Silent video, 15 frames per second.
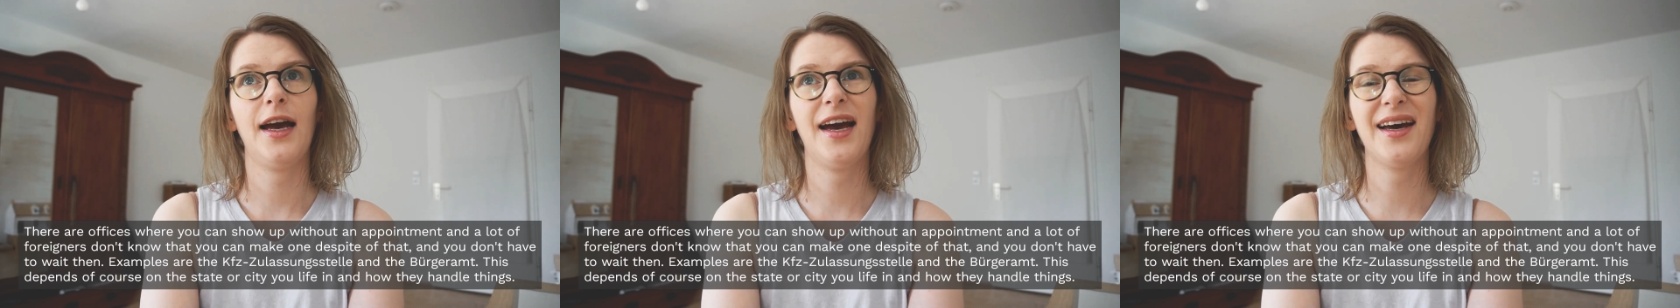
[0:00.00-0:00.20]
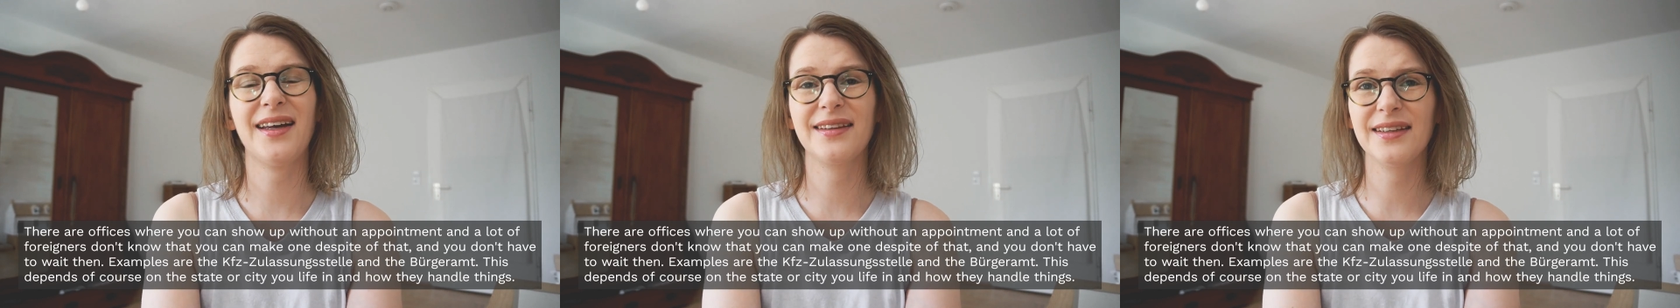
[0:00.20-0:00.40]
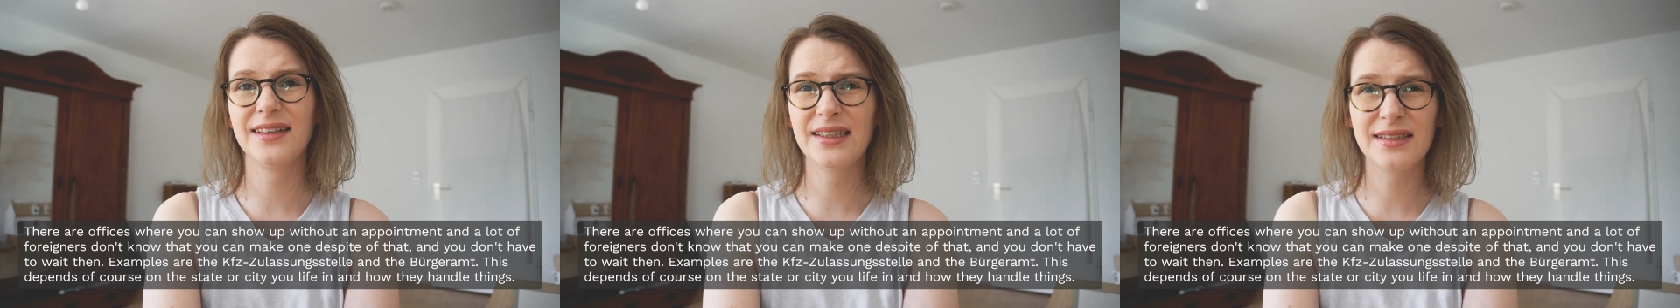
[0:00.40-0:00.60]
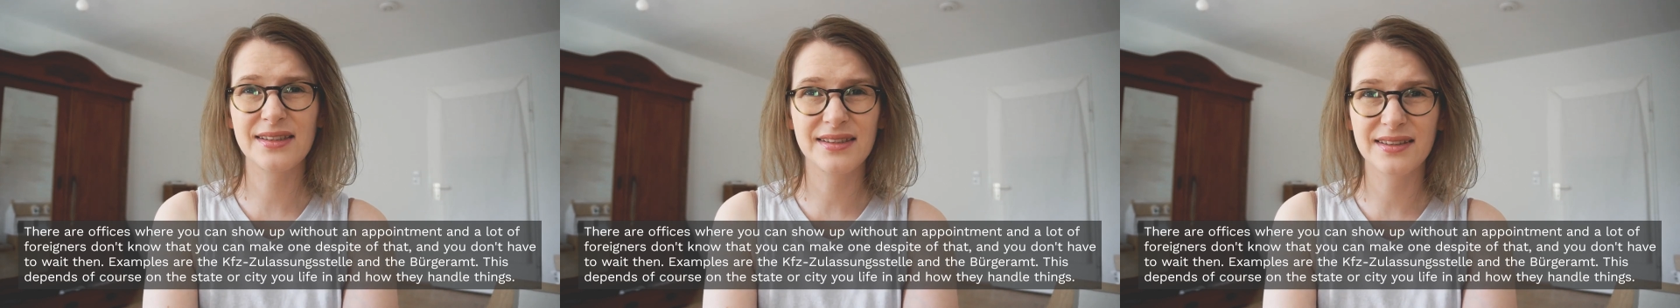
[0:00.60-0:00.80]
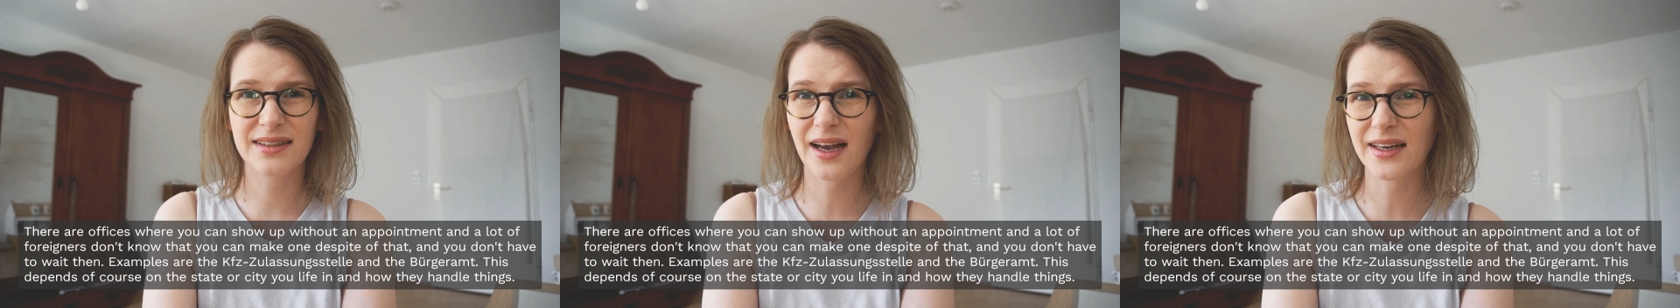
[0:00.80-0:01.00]
at
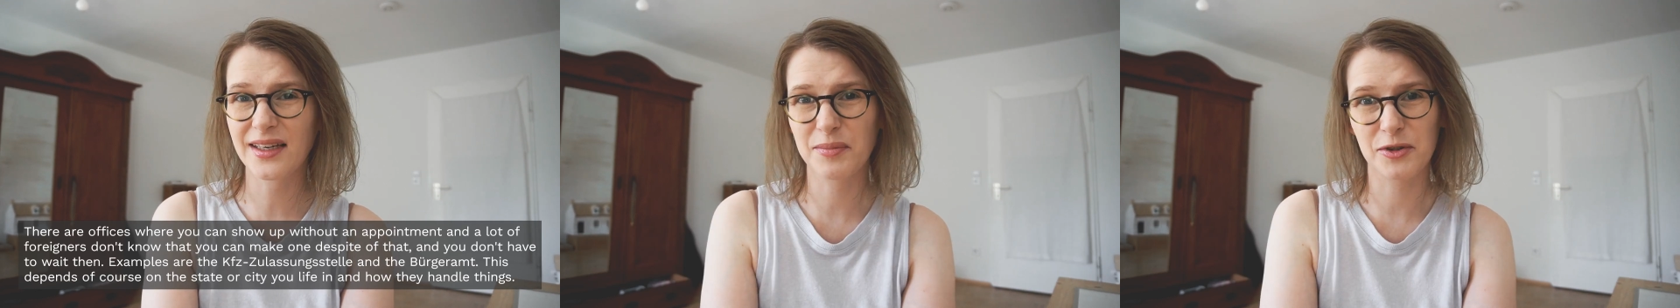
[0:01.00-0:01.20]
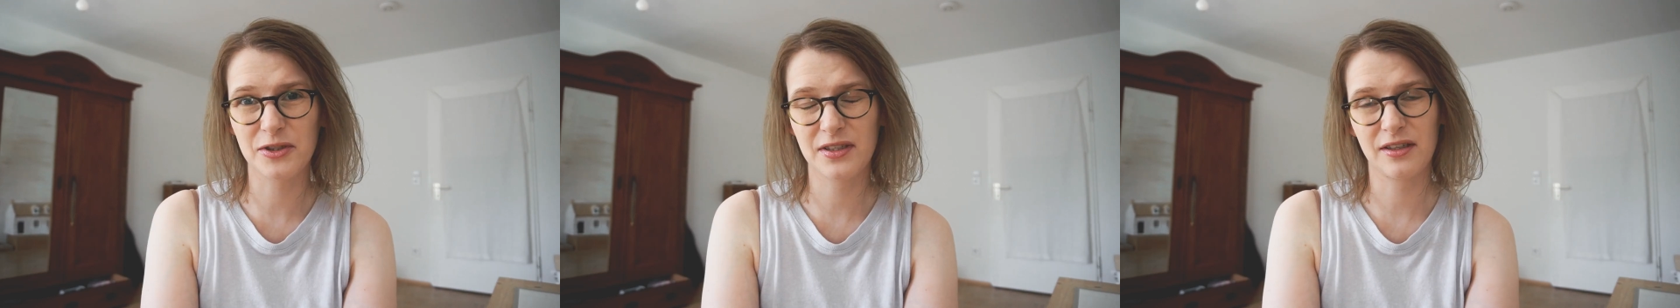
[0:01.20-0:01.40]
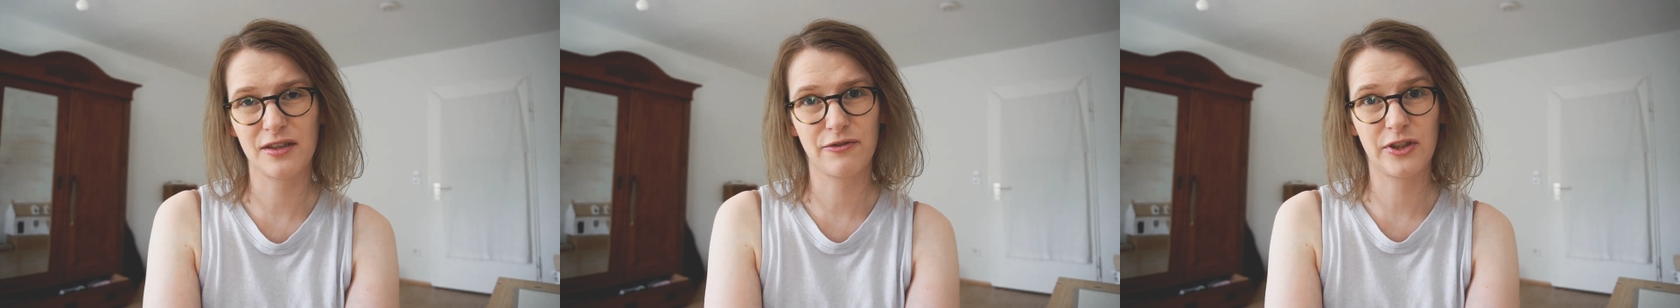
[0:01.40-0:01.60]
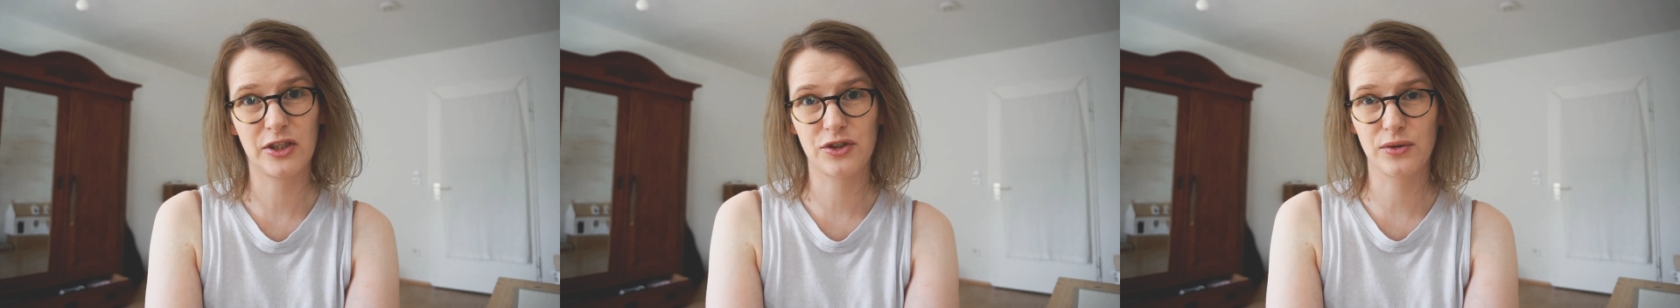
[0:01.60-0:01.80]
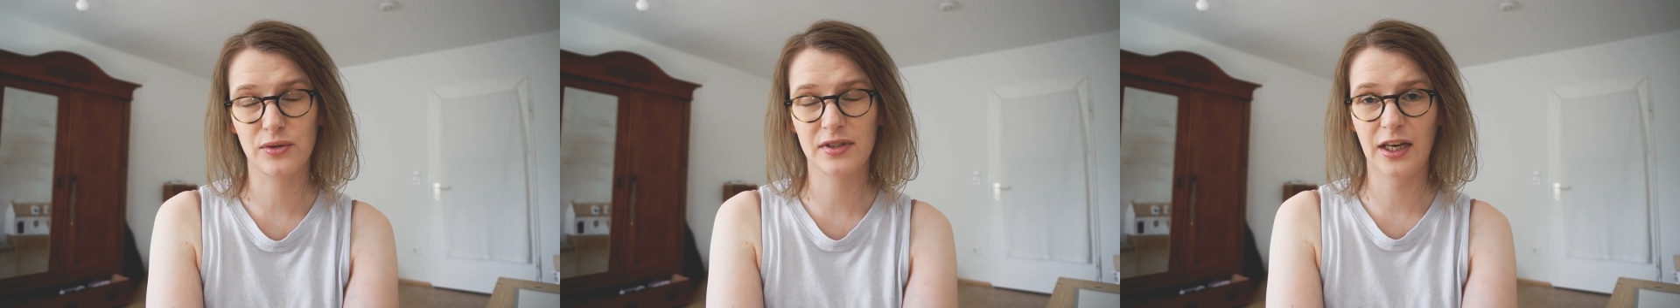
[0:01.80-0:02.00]
least 90% of
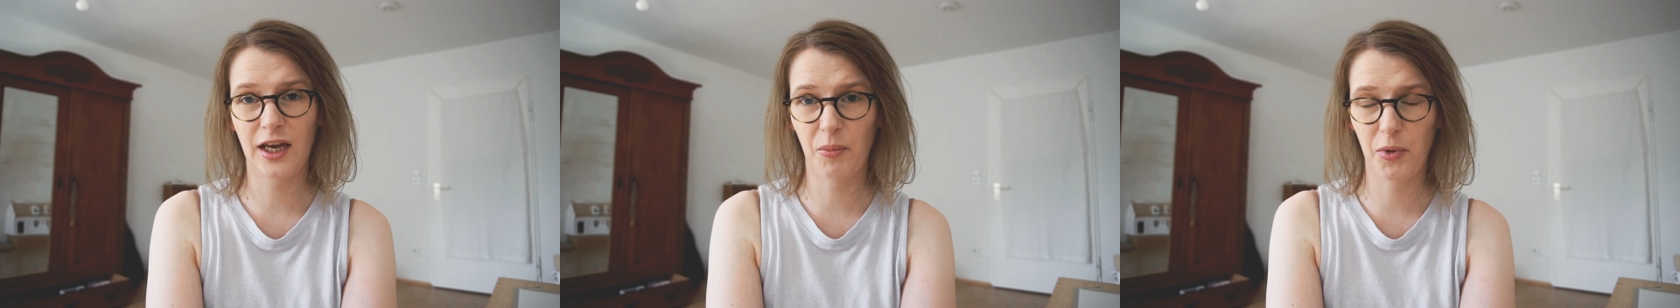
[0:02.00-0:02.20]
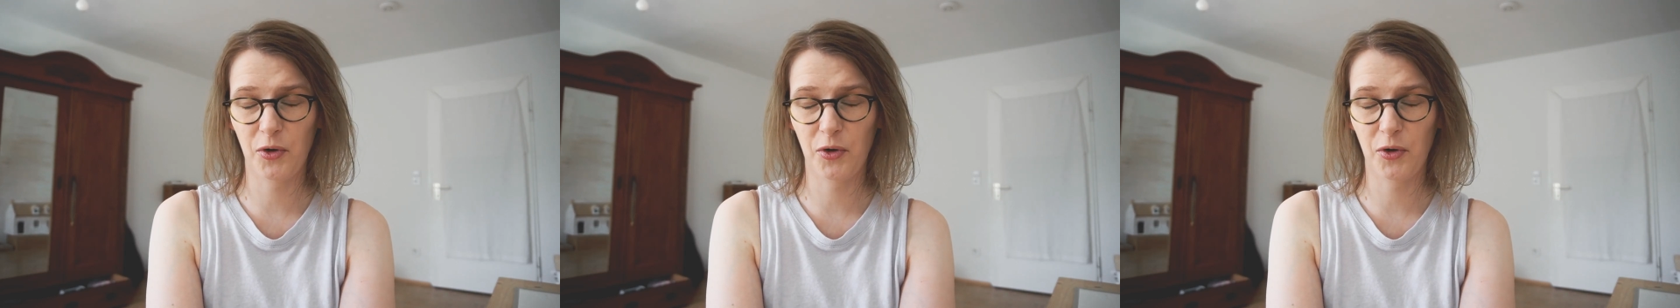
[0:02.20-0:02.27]
issues can